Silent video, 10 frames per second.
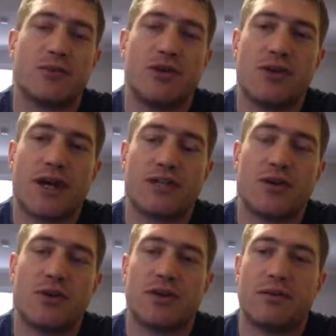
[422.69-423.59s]
When you guys
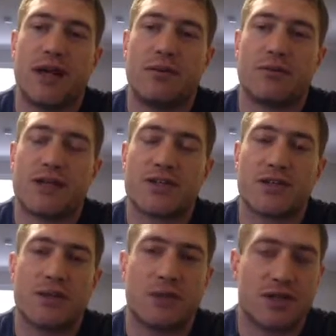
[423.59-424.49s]
go in and
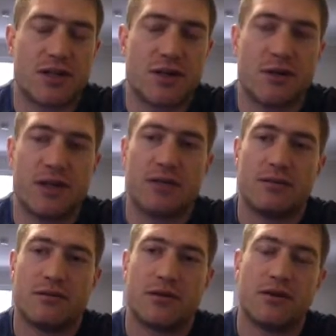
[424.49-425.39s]
research, I want you to go in and
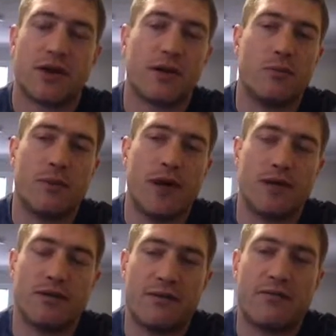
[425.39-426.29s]
look
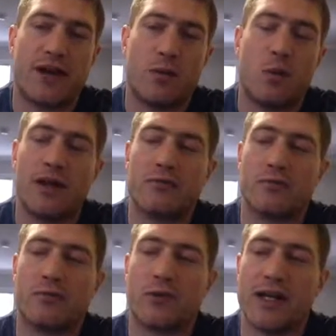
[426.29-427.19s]
at and find one
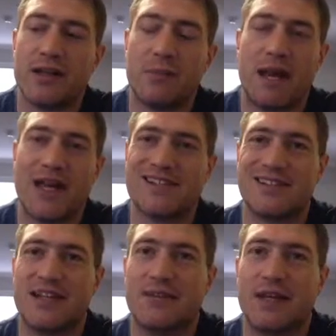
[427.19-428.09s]
REIT that pays a
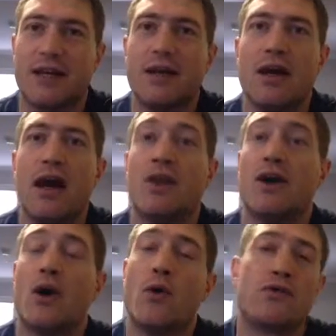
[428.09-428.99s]
dividend of
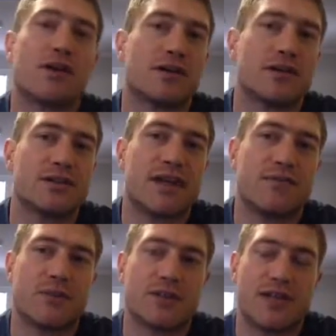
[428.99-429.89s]
over
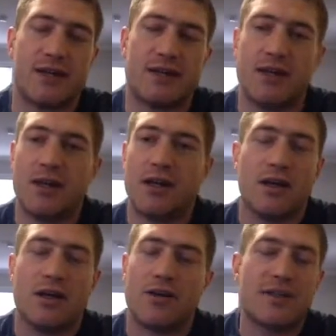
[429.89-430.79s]
7%.
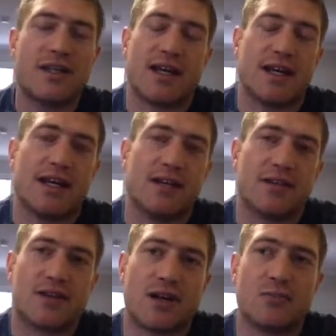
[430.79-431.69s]
You don't see that on any other
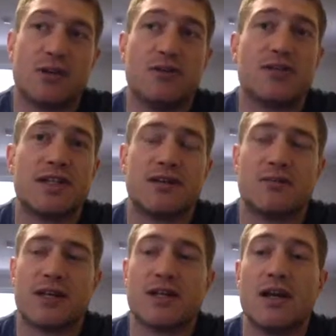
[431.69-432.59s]
stocks, but you see it in REITs.